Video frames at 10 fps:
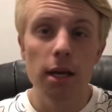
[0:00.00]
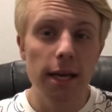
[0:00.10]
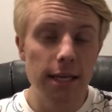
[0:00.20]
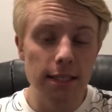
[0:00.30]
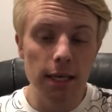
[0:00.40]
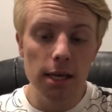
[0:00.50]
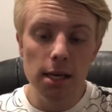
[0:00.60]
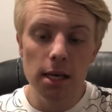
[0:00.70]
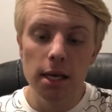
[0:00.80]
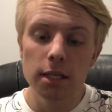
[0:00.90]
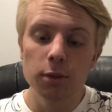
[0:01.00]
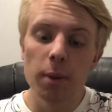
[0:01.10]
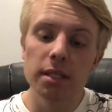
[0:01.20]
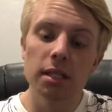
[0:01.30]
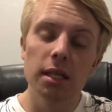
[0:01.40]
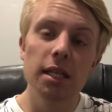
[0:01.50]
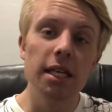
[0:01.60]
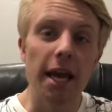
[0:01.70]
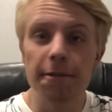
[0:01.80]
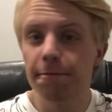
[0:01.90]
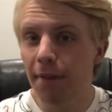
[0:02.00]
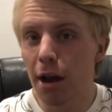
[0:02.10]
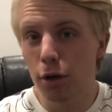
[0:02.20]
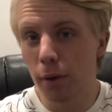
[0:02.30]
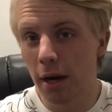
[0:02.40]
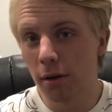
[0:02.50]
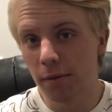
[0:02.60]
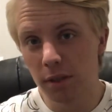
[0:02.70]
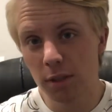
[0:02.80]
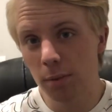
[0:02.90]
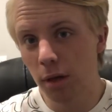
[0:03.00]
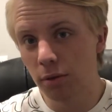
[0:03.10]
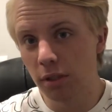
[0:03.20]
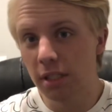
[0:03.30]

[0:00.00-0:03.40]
His E is basically a firecracker of explosions.